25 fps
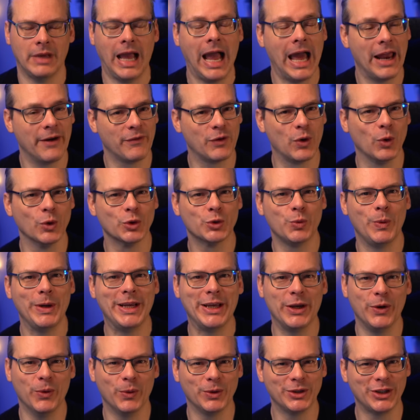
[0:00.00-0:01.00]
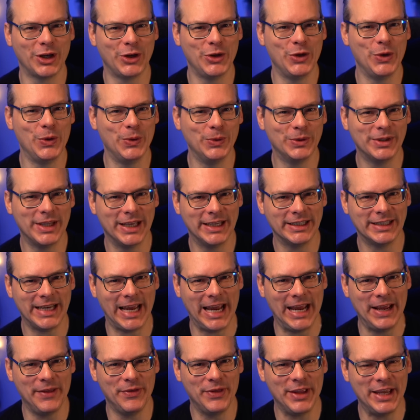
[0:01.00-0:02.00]
And of course, we can also use this
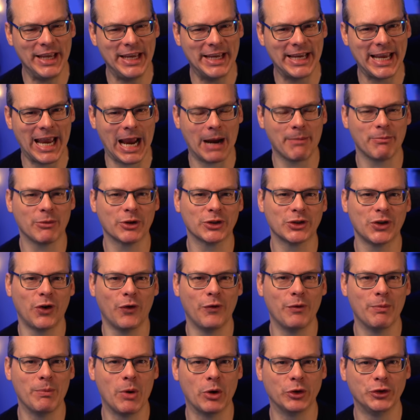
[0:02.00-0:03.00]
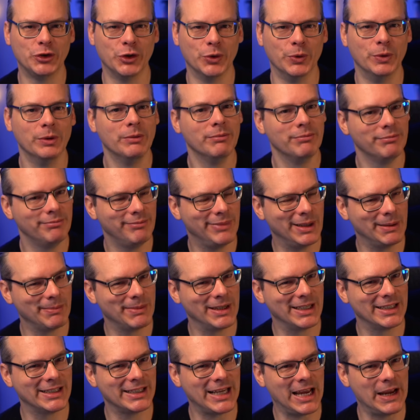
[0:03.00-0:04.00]
in the camera solver module, but I'm
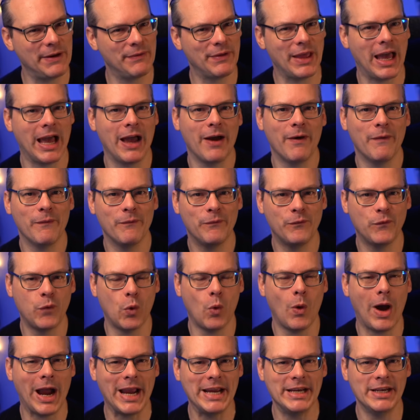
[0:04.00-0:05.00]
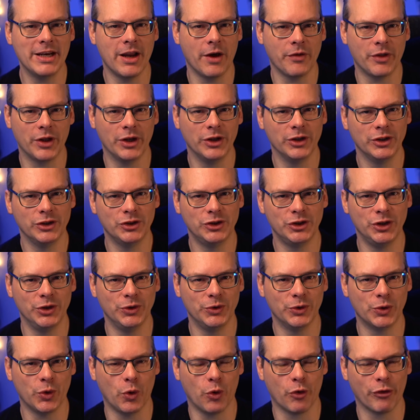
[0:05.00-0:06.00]
going to save that for another
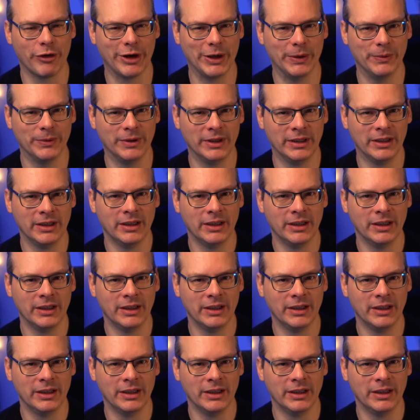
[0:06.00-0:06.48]
tutorial.